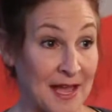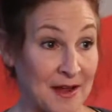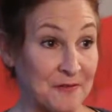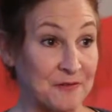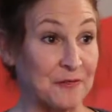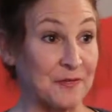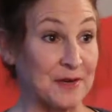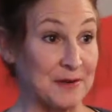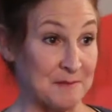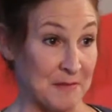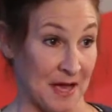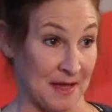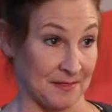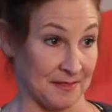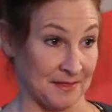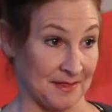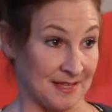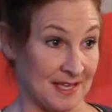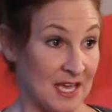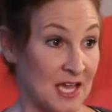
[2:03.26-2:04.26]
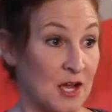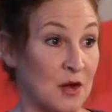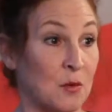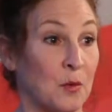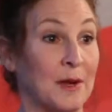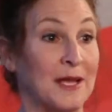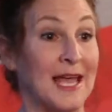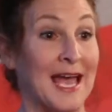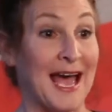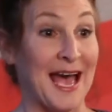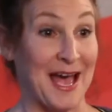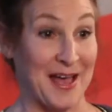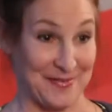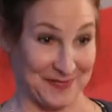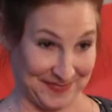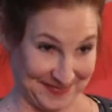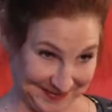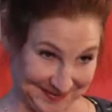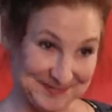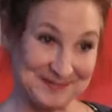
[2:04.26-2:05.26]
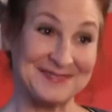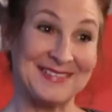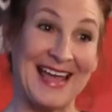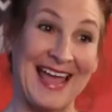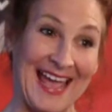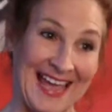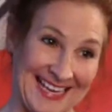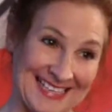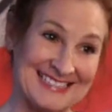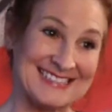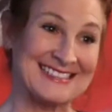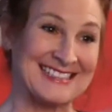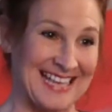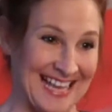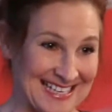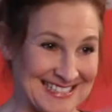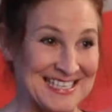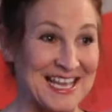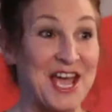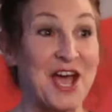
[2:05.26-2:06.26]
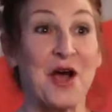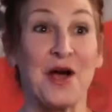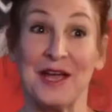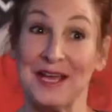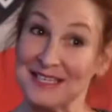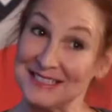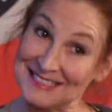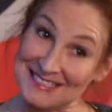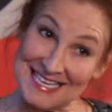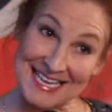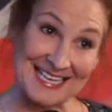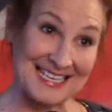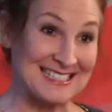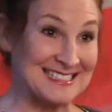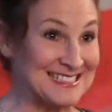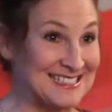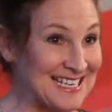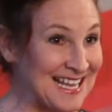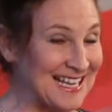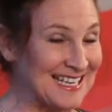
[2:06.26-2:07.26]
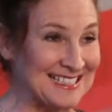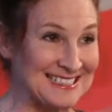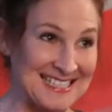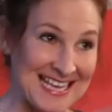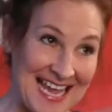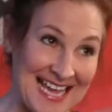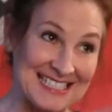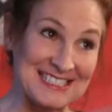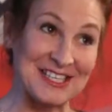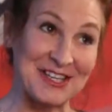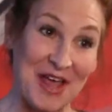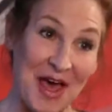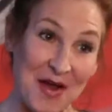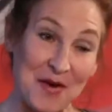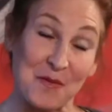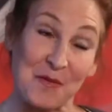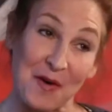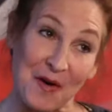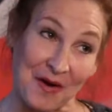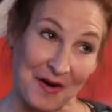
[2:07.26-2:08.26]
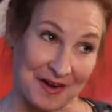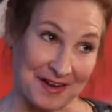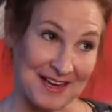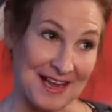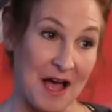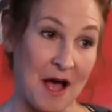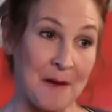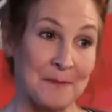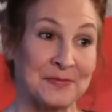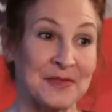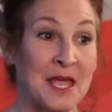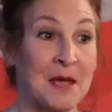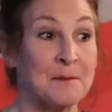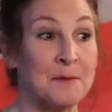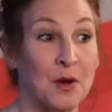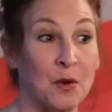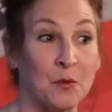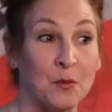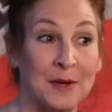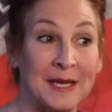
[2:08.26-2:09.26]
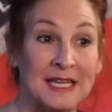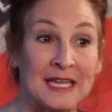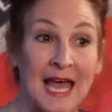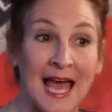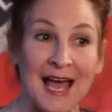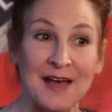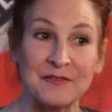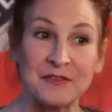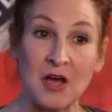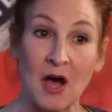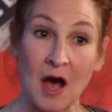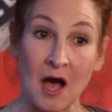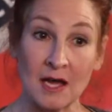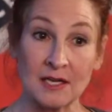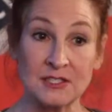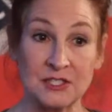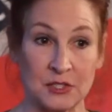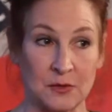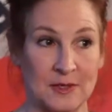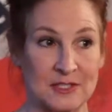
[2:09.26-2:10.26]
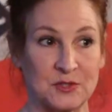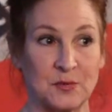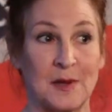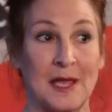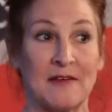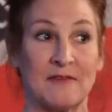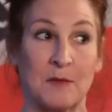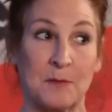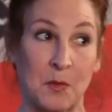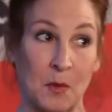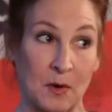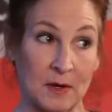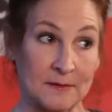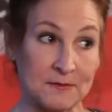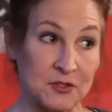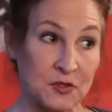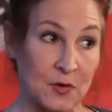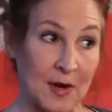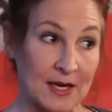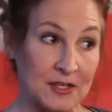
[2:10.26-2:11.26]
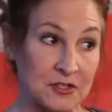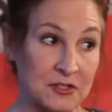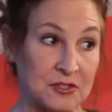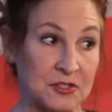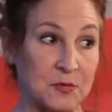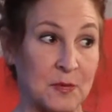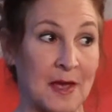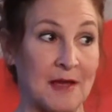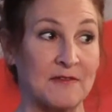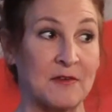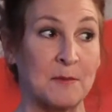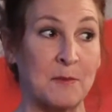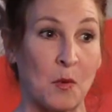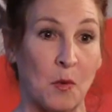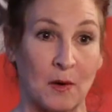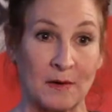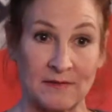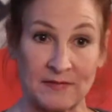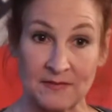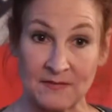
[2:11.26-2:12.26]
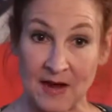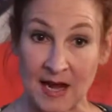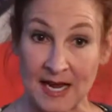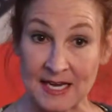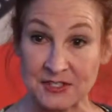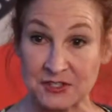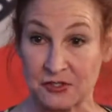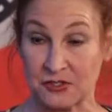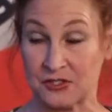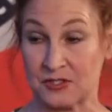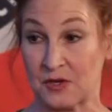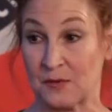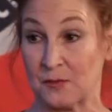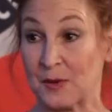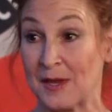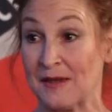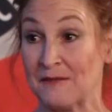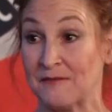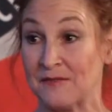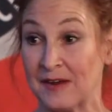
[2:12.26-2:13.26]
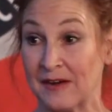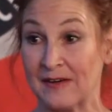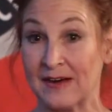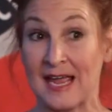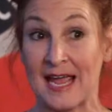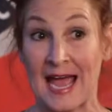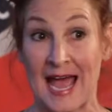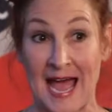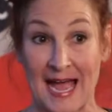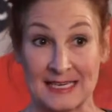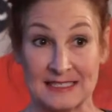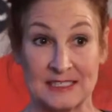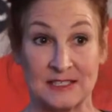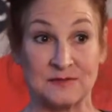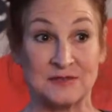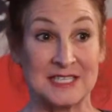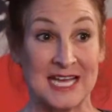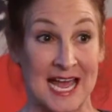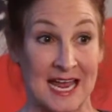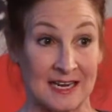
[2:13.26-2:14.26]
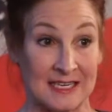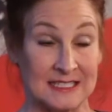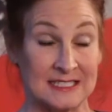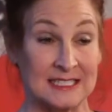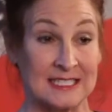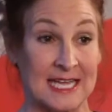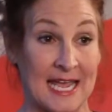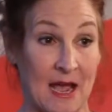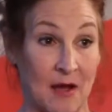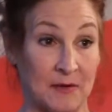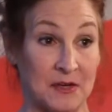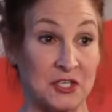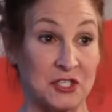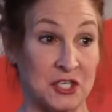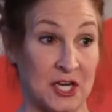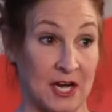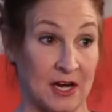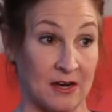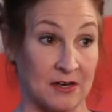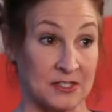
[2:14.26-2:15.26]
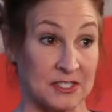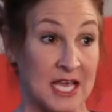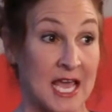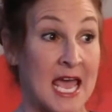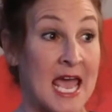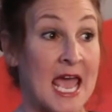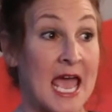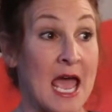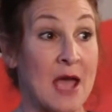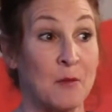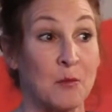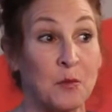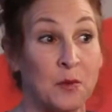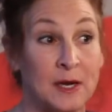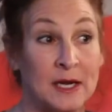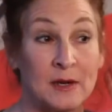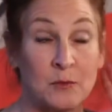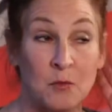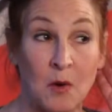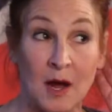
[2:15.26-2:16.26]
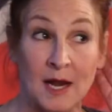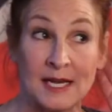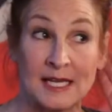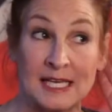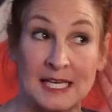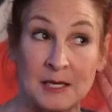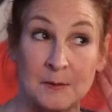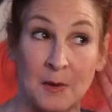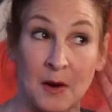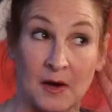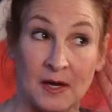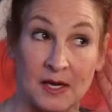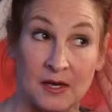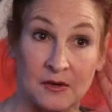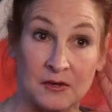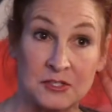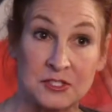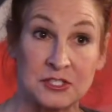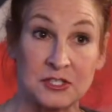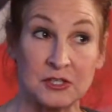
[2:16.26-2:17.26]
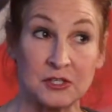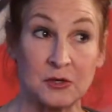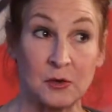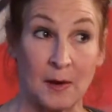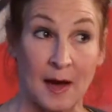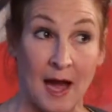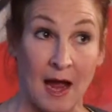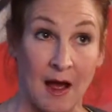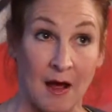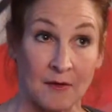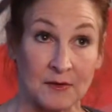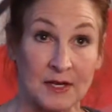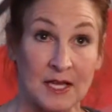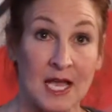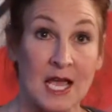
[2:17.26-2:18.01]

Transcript: every month. We have, thanks. It takes a lot of work, but we have conduits. We have a board of directors, we have a board of advisors, and we have very active, talented county chairs. And we want to keep our ears to the ground